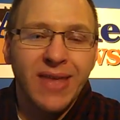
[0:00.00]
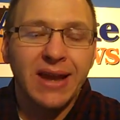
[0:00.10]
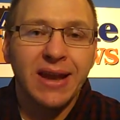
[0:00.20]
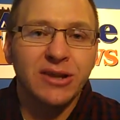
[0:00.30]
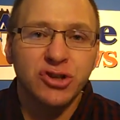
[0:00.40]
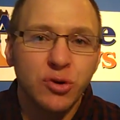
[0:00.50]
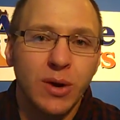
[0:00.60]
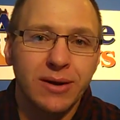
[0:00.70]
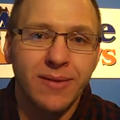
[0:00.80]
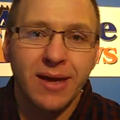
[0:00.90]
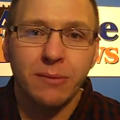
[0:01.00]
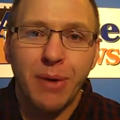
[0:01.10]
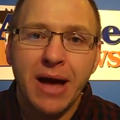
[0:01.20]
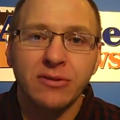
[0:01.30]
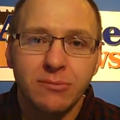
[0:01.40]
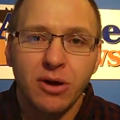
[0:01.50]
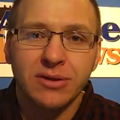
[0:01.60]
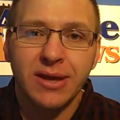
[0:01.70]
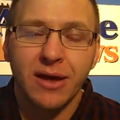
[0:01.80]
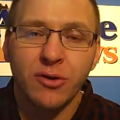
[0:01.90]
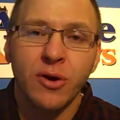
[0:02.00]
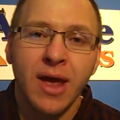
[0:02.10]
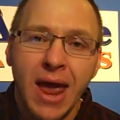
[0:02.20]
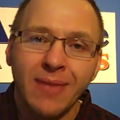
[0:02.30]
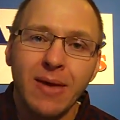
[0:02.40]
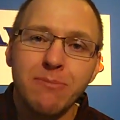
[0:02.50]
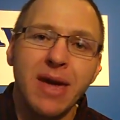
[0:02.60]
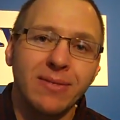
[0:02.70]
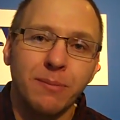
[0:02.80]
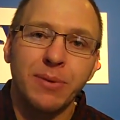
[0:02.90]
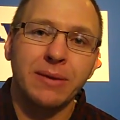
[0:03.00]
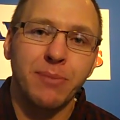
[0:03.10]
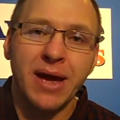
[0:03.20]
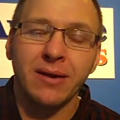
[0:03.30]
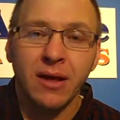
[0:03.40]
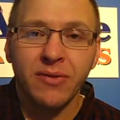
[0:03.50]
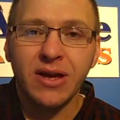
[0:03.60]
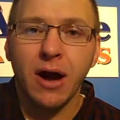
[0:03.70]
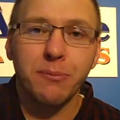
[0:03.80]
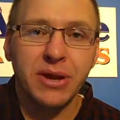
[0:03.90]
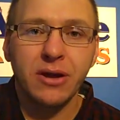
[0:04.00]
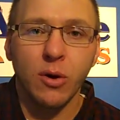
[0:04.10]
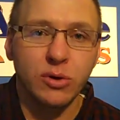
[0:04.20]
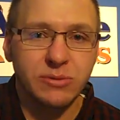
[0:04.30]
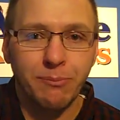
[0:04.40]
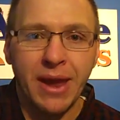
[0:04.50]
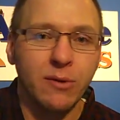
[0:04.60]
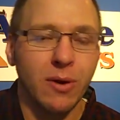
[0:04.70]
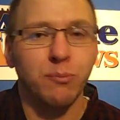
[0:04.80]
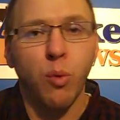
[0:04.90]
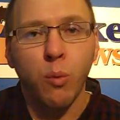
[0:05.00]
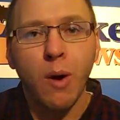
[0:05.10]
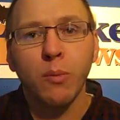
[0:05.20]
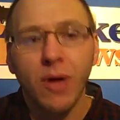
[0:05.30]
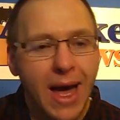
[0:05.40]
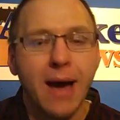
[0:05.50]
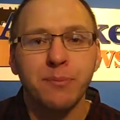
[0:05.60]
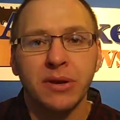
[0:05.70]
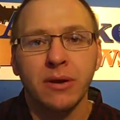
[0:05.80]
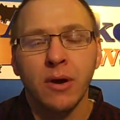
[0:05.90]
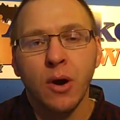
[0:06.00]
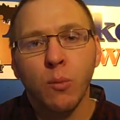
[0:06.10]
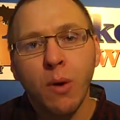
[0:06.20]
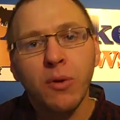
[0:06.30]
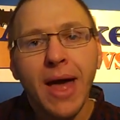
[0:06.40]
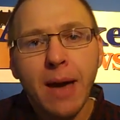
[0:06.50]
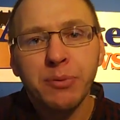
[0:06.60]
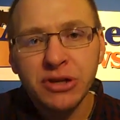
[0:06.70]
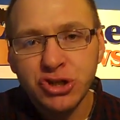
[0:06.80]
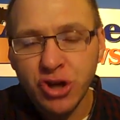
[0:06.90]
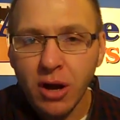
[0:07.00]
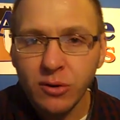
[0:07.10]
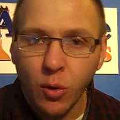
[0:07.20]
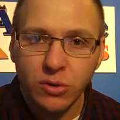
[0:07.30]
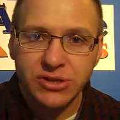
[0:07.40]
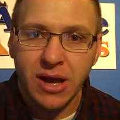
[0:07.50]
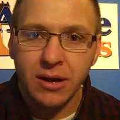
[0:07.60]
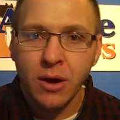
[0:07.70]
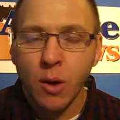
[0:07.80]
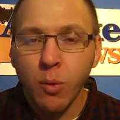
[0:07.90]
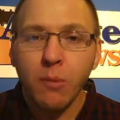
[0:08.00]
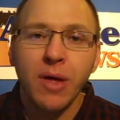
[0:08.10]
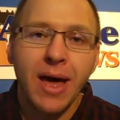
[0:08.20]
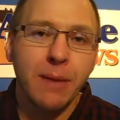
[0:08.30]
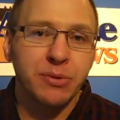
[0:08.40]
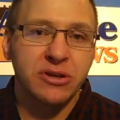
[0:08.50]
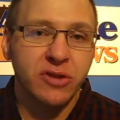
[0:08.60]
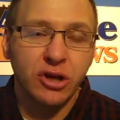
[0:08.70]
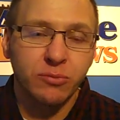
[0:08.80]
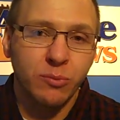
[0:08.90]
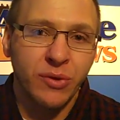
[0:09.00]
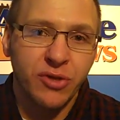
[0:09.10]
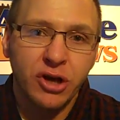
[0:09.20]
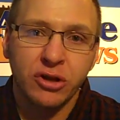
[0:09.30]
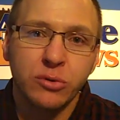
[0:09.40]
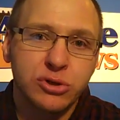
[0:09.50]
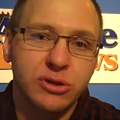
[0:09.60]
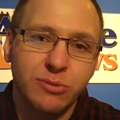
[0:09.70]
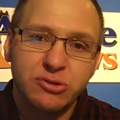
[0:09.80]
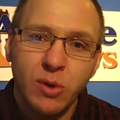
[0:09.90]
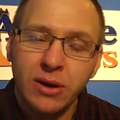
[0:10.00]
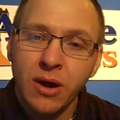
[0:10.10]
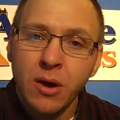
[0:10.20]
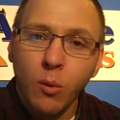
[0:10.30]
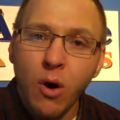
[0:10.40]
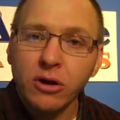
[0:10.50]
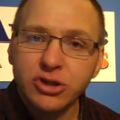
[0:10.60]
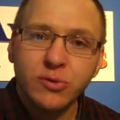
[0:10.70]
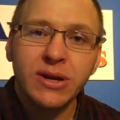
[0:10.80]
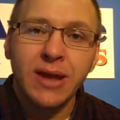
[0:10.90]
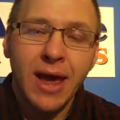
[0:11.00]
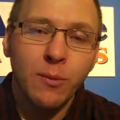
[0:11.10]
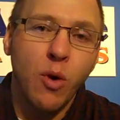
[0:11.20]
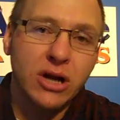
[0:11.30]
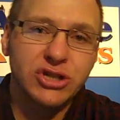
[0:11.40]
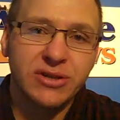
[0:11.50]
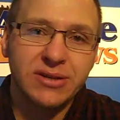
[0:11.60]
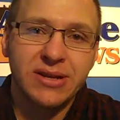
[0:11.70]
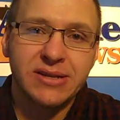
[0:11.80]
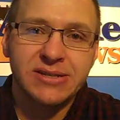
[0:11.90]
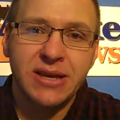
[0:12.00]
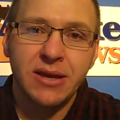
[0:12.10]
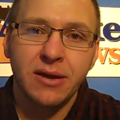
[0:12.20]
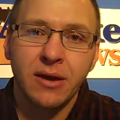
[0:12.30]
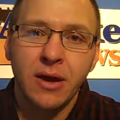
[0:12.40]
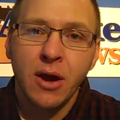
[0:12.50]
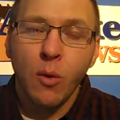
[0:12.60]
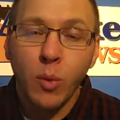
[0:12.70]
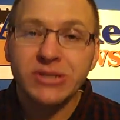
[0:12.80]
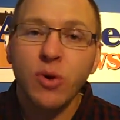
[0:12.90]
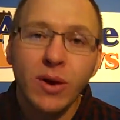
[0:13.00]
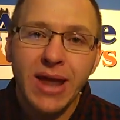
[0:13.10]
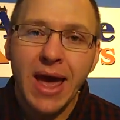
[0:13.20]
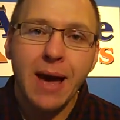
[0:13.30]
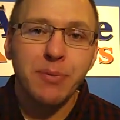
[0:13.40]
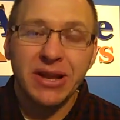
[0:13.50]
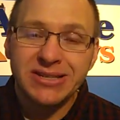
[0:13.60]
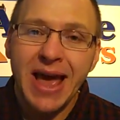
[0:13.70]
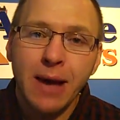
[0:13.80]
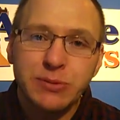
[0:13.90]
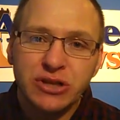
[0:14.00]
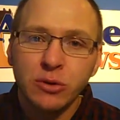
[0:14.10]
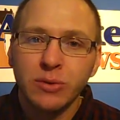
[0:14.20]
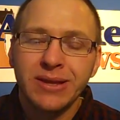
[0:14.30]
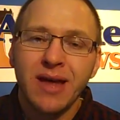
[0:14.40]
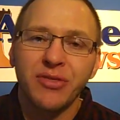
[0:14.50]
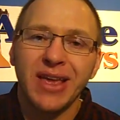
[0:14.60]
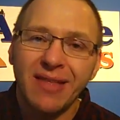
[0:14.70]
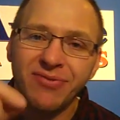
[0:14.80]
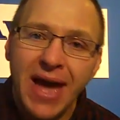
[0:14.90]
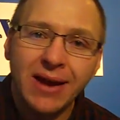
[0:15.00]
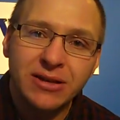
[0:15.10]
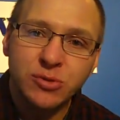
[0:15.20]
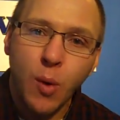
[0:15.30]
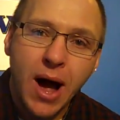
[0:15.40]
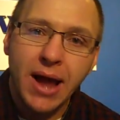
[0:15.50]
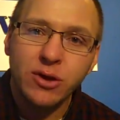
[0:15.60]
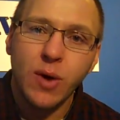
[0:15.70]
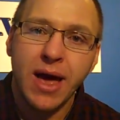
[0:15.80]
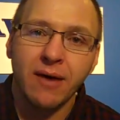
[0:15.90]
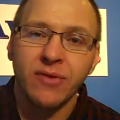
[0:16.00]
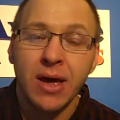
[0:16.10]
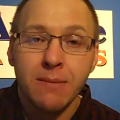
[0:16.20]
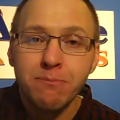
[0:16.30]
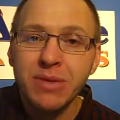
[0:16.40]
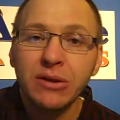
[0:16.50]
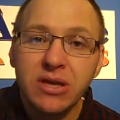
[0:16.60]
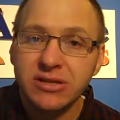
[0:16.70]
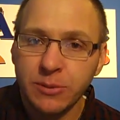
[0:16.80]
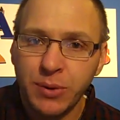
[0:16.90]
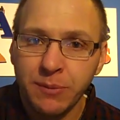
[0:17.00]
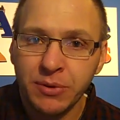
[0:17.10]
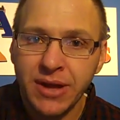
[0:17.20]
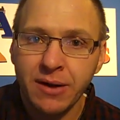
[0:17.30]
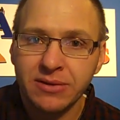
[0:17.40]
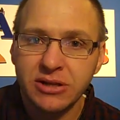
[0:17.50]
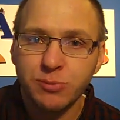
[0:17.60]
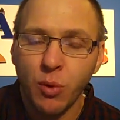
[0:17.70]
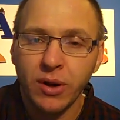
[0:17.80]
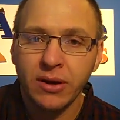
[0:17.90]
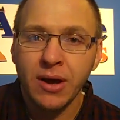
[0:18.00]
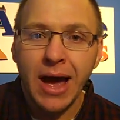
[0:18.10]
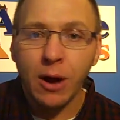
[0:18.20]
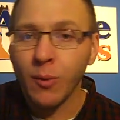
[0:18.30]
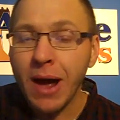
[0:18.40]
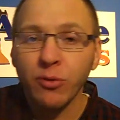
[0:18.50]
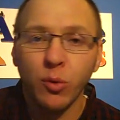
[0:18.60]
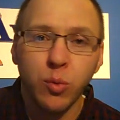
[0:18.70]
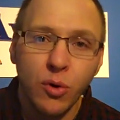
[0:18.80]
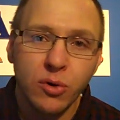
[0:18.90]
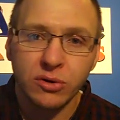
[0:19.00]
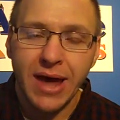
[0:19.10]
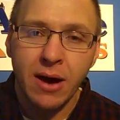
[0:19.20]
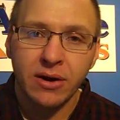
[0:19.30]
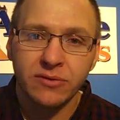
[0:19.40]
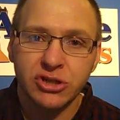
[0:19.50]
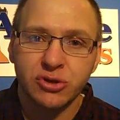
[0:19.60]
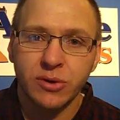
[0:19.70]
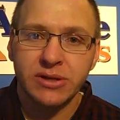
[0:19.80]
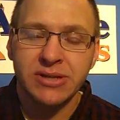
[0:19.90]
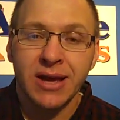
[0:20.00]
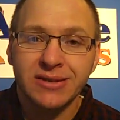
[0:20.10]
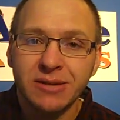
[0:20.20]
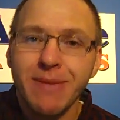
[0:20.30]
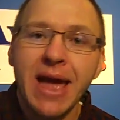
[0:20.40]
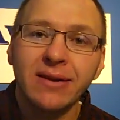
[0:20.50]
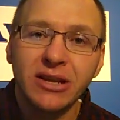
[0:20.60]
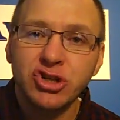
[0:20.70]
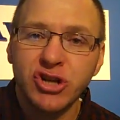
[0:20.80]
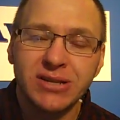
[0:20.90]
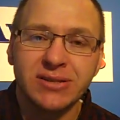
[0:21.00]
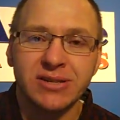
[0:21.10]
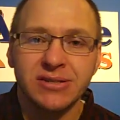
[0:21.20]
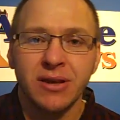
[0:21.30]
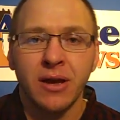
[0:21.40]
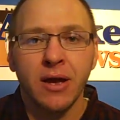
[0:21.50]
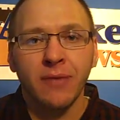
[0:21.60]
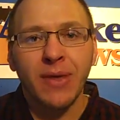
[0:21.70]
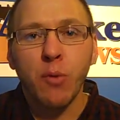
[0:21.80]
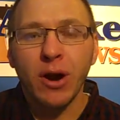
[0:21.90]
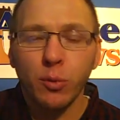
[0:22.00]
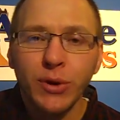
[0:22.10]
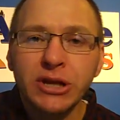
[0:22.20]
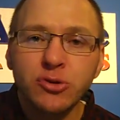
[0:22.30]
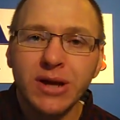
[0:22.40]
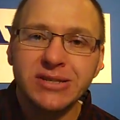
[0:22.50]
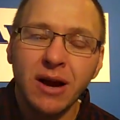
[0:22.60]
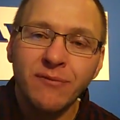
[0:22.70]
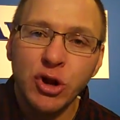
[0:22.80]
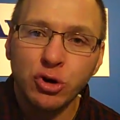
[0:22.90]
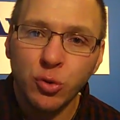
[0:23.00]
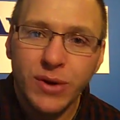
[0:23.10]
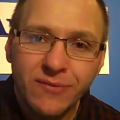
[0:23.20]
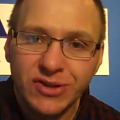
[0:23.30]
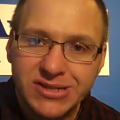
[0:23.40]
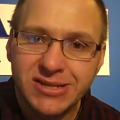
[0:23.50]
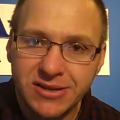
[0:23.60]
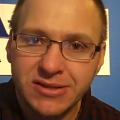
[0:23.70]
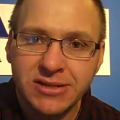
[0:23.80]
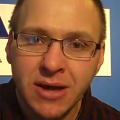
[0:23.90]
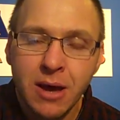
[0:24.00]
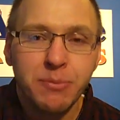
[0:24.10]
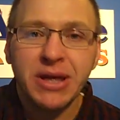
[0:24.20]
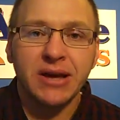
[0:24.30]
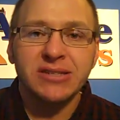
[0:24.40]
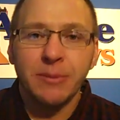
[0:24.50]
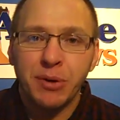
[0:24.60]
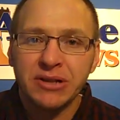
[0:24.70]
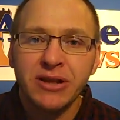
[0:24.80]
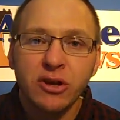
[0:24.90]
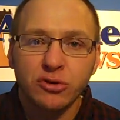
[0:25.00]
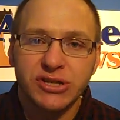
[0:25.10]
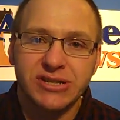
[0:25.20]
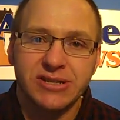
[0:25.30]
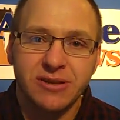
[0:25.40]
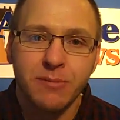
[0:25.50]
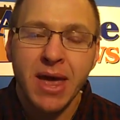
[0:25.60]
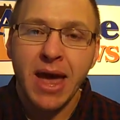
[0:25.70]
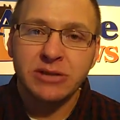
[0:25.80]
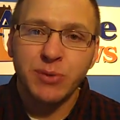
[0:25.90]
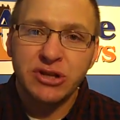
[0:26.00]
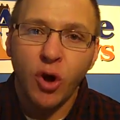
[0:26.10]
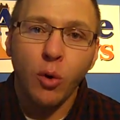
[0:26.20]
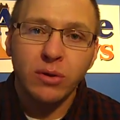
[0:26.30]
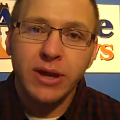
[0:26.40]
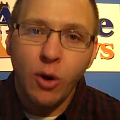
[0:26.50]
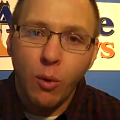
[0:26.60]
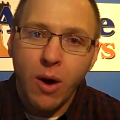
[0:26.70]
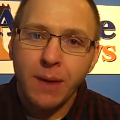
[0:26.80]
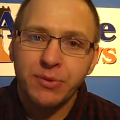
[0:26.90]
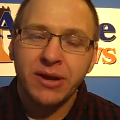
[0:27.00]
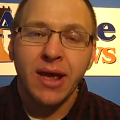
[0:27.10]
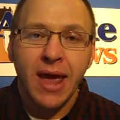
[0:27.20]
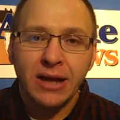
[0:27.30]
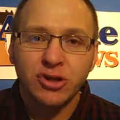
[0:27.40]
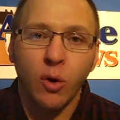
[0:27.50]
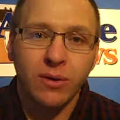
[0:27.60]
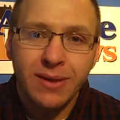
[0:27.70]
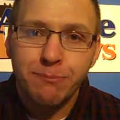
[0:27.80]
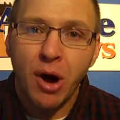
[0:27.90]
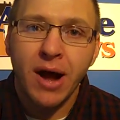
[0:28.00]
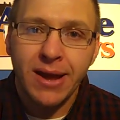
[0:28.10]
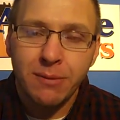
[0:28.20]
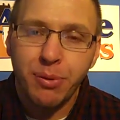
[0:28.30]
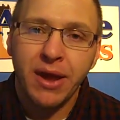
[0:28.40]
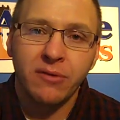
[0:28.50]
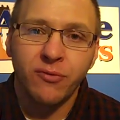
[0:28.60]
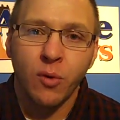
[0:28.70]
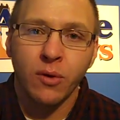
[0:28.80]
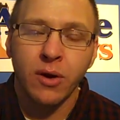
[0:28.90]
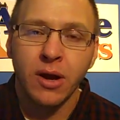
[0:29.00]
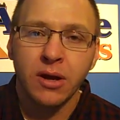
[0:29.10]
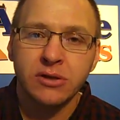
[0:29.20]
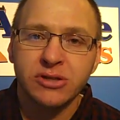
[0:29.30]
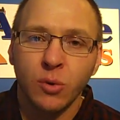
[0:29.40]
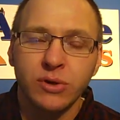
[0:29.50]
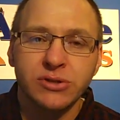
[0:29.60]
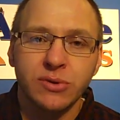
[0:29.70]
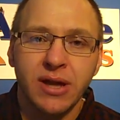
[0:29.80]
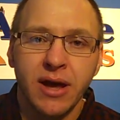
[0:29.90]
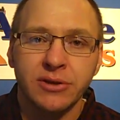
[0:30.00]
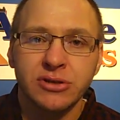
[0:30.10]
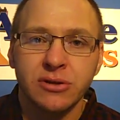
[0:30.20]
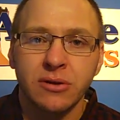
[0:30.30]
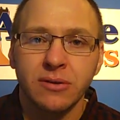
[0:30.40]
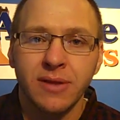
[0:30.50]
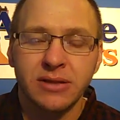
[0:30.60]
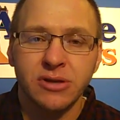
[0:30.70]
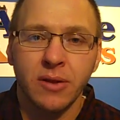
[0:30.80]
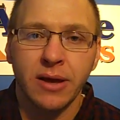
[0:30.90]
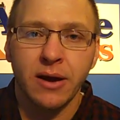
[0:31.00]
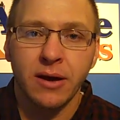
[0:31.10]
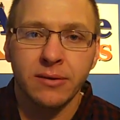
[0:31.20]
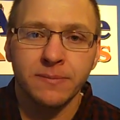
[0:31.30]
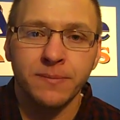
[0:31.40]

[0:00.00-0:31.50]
They didn't do it. They compiled them all together and they made the big bet. The company goes bankrupt. Well, what will happen? What will happen to John Corzine? What will happen to the collusion between Wall Street and Washington, D.C.? What's going to happen is absolutely nothing, and that is why you have millions of people now at this point around the world out in the streets demanding justice. They want a redress of their grievances because the political system has been totally co-opted and totally bought and paid for. Stories are attached. That's all I got.